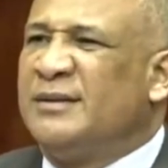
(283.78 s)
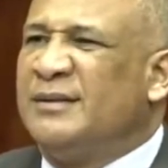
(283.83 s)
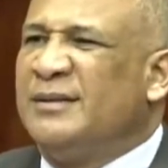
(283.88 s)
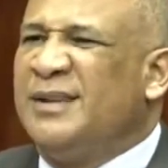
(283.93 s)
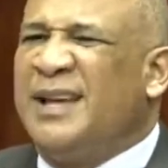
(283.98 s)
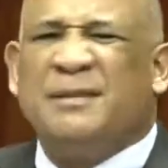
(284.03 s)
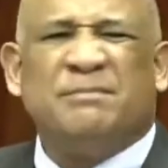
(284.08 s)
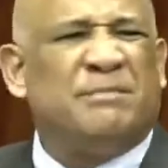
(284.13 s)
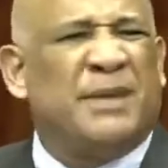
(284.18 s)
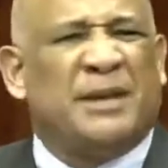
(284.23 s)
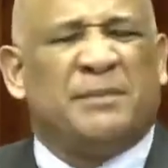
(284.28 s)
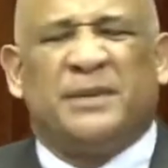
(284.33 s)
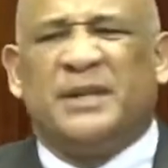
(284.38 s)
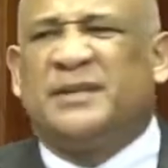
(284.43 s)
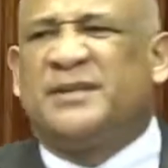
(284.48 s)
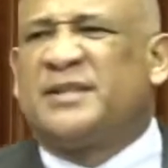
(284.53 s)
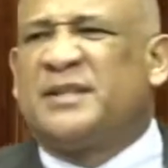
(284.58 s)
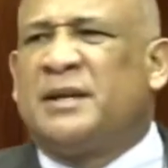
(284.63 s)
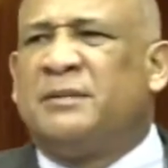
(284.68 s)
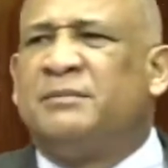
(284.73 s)
and maybe
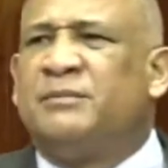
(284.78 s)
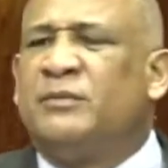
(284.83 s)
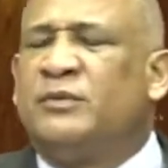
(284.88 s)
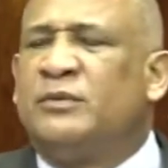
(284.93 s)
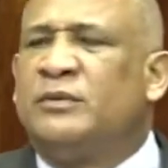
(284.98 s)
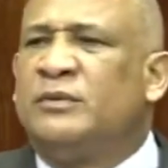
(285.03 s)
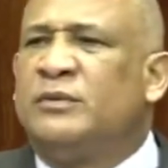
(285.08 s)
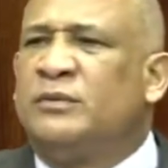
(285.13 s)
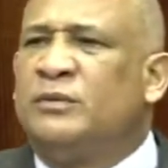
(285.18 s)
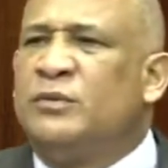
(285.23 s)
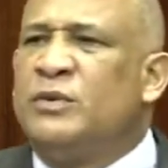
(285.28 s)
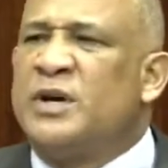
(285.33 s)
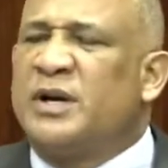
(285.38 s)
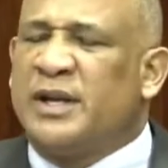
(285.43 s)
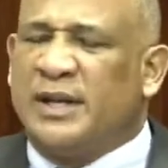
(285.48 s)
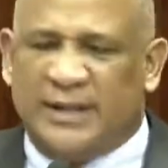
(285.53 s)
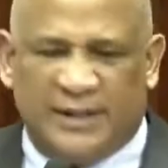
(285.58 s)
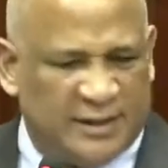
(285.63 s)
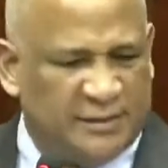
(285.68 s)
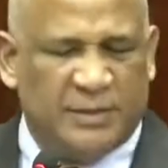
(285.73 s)
some
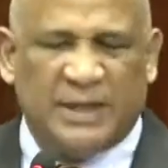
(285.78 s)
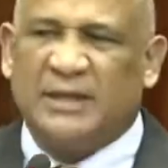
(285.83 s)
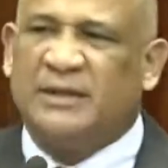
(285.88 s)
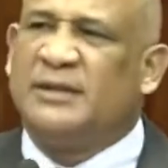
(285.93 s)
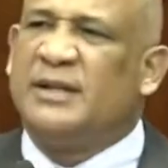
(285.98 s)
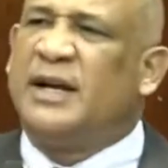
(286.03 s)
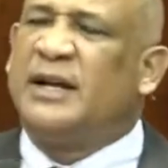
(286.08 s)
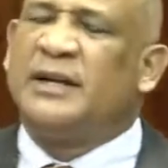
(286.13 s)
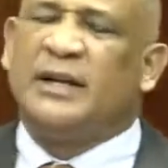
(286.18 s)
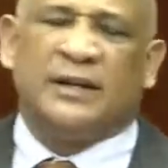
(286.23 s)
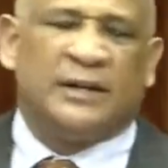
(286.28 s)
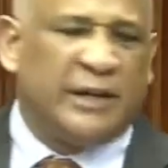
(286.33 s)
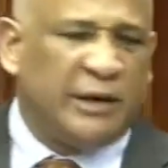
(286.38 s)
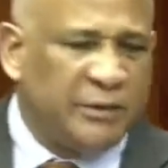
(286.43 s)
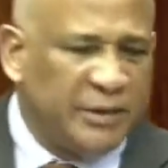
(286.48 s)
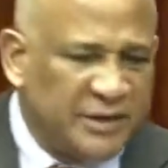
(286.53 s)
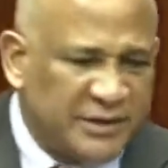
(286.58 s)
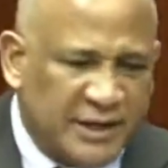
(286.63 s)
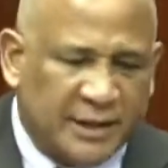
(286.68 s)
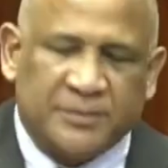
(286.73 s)
work is being done and
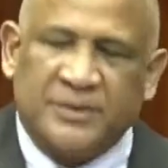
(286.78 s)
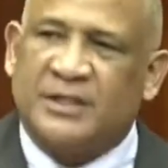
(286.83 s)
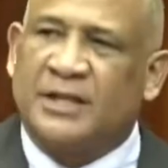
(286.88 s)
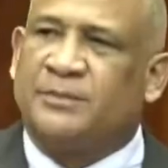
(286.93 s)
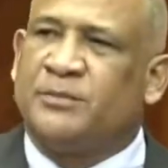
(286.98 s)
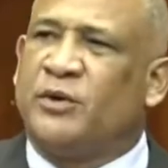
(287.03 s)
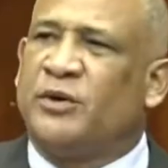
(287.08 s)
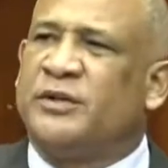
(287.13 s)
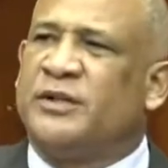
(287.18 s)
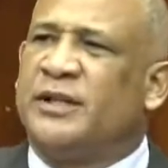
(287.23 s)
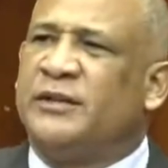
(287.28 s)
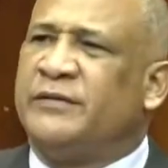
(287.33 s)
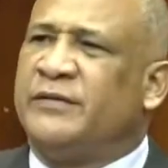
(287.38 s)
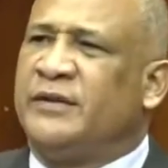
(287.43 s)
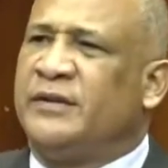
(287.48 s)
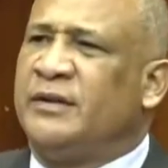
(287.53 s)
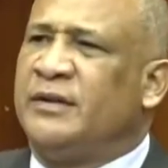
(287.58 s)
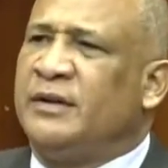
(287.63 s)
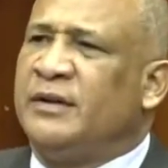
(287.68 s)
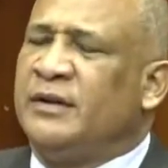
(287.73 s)
there is some support
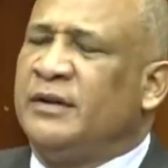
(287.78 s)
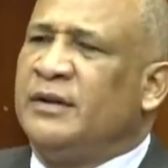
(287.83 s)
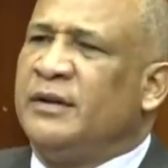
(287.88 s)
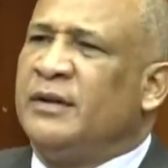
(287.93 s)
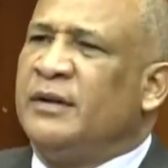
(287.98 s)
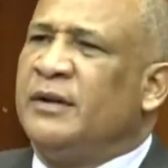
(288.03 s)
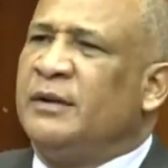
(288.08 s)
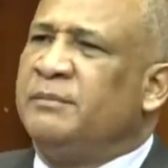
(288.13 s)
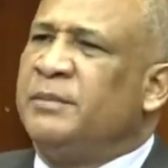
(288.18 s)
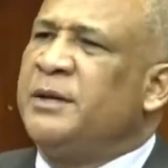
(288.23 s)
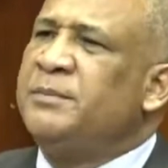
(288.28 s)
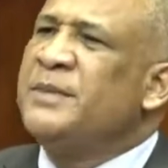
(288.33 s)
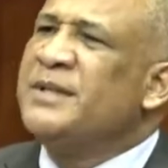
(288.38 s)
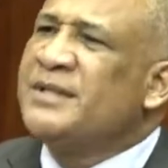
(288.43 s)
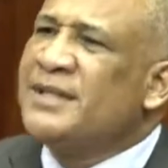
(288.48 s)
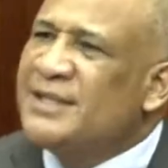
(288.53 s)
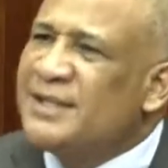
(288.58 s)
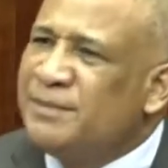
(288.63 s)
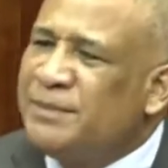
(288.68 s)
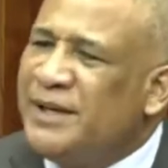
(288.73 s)
given. But
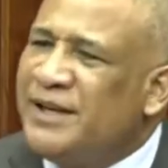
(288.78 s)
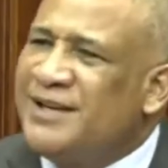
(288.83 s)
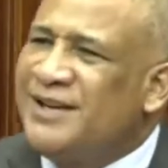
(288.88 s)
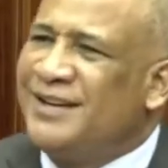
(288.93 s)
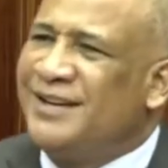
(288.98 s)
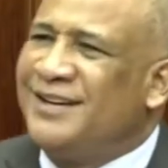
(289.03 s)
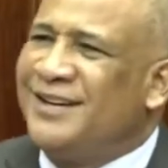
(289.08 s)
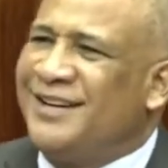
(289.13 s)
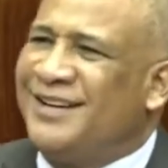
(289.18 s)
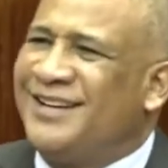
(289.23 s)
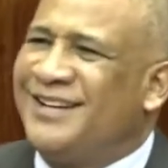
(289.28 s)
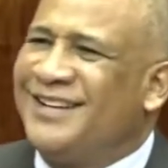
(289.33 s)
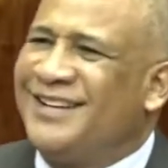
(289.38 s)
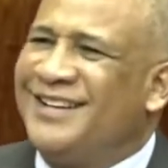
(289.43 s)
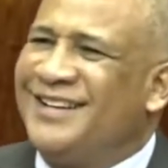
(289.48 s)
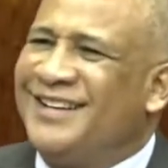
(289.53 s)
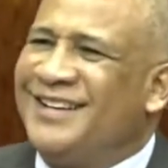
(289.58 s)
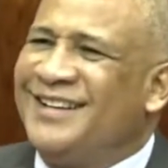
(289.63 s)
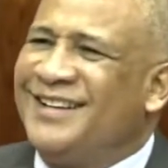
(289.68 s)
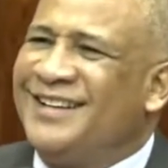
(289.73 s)
Mr. Speaker,
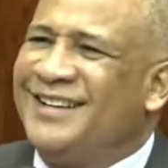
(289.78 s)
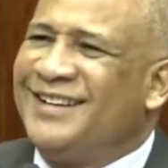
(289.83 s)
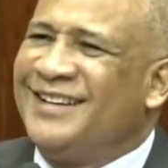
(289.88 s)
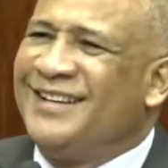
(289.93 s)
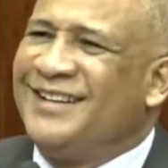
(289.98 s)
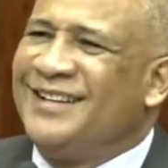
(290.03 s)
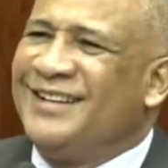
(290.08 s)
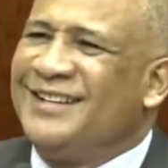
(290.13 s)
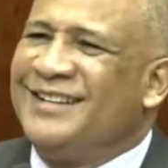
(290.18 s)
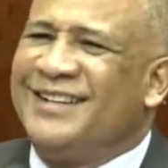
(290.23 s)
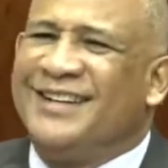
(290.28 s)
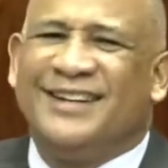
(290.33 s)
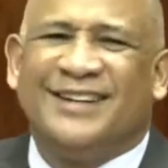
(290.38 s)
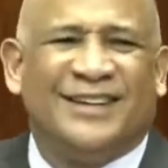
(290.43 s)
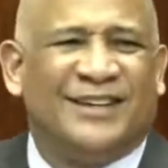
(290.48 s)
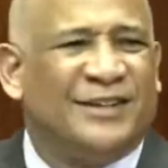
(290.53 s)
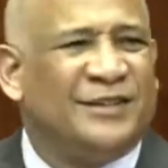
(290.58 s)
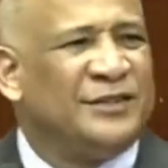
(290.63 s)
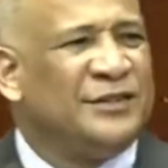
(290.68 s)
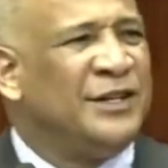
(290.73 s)

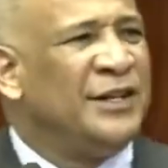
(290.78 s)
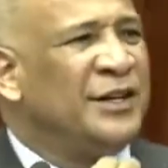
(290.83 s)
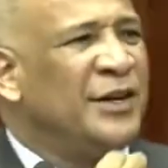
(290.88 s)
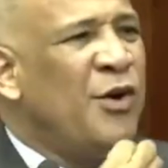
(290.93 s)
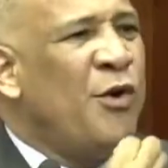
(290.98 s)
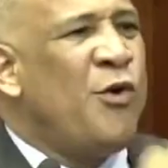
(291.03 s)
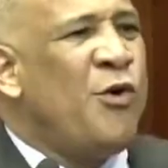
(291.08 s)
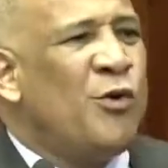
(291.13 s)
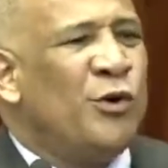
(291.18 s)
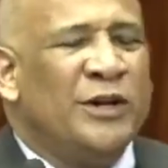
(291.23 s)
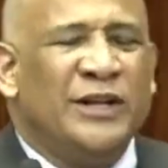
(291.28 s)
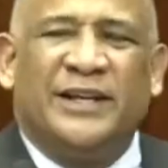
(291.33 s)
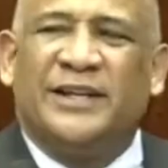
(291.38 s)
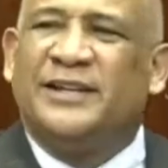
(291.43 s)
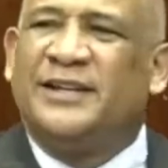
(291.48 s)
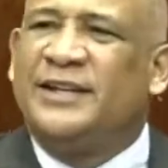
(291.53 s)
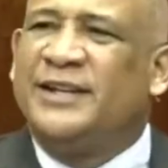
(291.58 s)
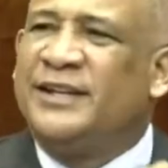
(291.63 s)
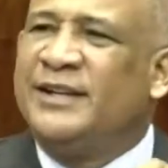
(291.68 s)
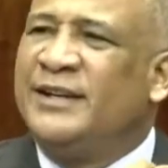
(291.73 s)
the
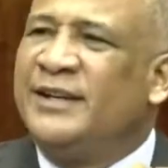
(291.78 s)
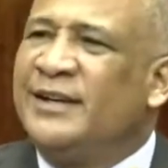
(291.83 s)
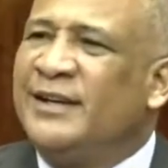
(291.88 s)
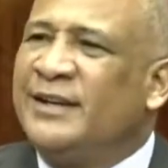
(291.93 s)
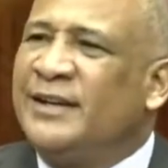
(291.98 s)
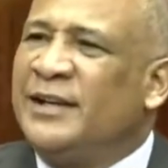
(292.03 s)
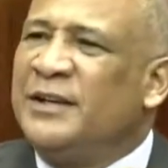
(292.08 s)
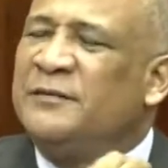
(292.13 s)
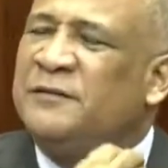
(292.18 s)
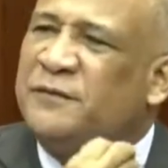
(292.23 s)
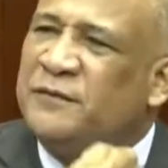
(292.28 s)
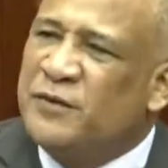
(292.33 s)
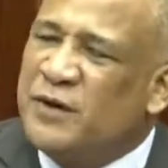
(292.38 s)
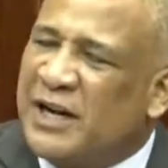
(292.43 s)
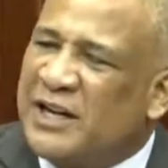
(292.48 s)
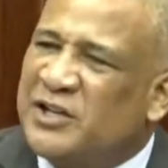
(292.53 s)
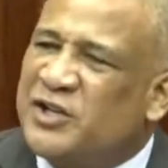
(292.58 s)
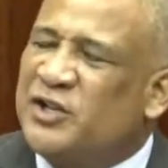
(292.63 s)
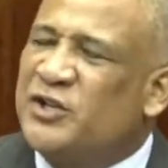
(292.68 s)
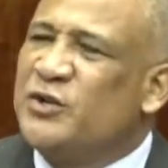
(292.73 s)
old lady in
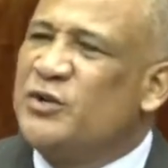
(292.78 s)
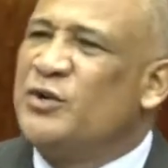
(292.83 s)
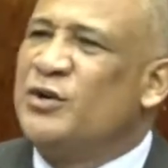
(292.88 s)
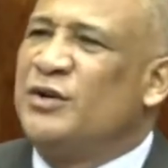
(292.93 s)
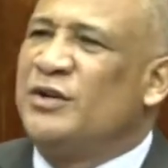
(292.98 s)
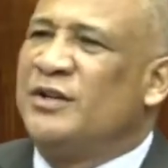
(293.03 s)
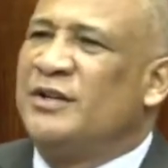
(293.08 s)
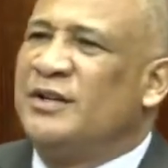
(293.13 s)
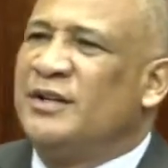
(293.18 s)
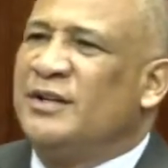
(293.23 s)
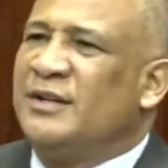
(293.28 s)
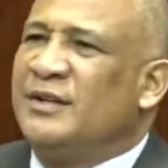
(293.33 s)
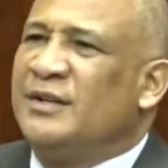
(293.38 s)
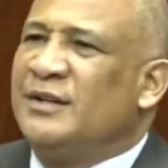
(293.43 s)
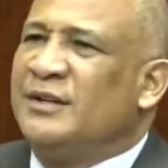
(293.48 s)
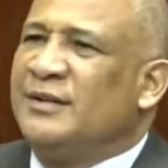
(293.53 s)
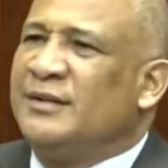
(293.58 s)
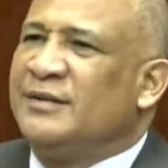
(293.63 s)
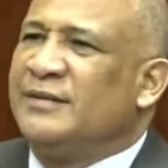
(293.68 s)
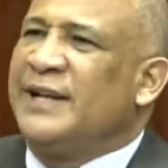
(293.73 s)
Fuasho
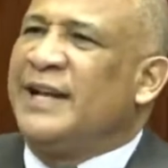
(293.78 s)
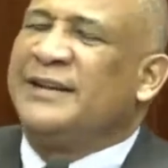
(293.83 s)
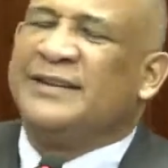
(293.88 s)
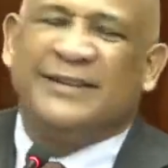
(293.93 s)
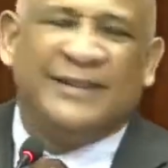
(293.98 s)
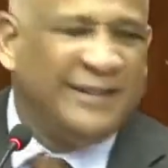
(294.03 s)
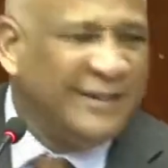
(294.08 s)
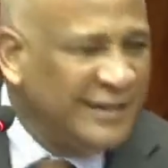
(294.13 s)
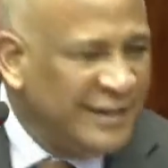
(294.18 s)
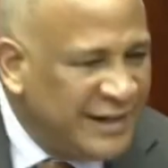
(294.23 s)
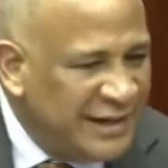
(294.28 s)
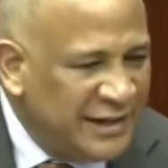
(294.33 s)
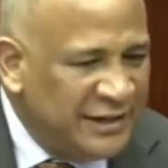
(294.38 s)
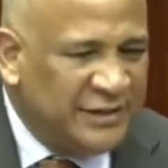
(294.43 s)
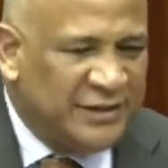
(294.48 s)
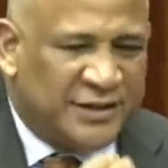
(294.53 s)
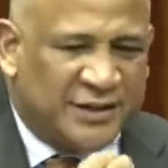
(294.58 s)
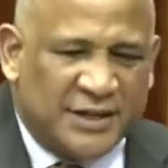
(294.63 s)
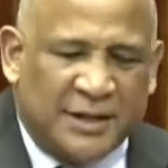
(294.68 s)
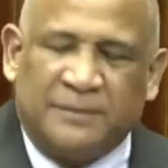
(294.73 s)
that
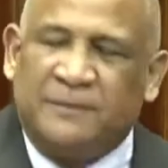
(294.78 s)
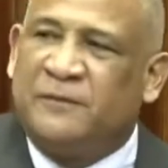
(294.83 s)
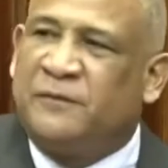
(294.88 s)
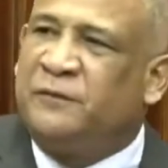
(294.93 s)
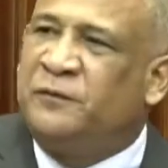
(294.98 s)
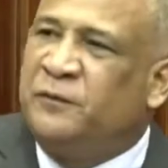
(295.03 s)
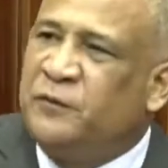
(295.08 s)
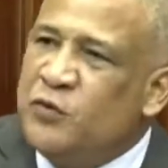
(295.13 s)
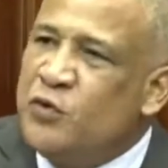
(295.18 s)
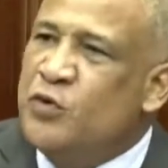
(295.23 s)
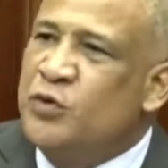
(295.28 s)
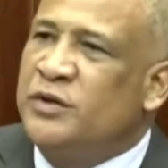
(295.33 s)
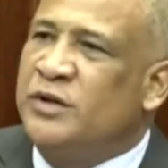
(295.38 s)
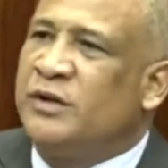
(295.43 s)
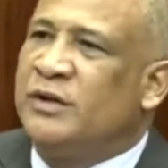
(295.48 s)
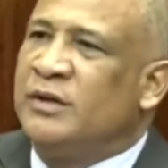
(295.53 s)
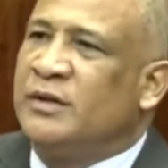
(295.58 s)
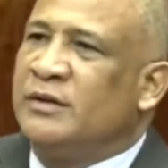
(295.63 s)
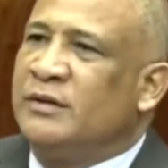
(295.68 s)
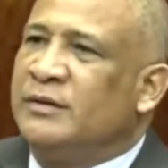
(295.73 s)
needs some
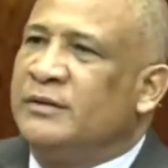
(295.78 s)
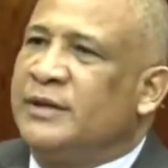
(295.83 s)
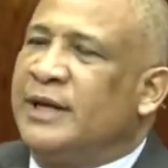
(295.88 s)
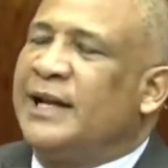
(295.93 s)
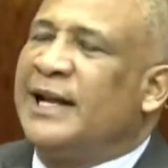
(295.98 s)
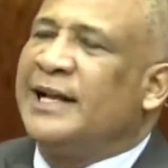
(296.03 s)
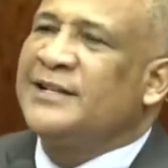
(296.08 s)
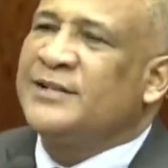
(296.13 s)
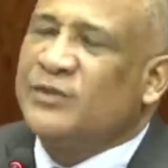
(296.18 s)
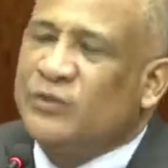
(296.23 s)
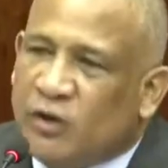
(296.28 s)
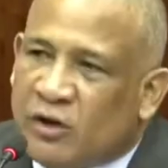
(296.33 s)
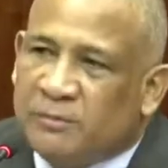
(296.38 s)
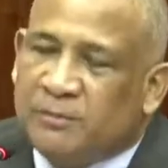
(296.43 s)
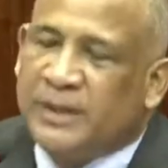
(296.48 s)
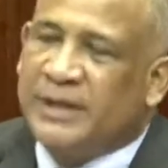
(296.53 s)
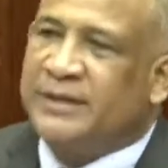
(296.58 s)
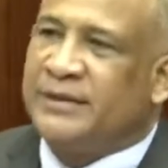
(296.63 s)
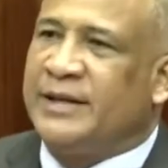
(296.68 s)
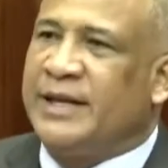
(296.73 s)
food that has not
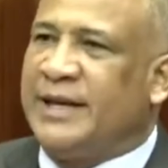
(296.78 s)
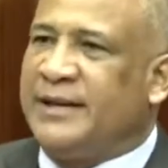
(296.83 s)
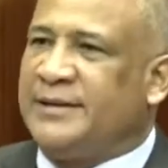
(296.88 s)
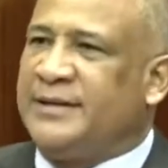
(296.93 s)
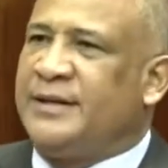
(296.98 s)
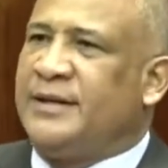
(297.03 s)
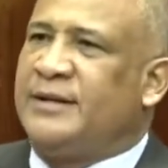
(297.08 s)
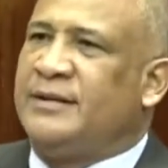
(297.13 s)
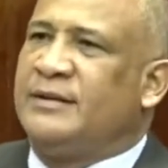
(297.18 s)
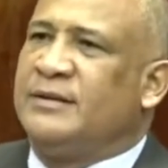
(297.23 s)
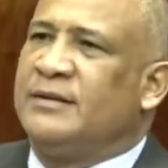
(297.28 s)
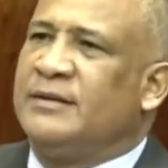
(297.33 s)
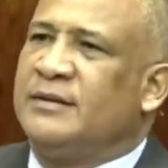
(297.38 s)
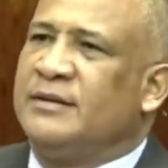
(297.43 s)
been getting,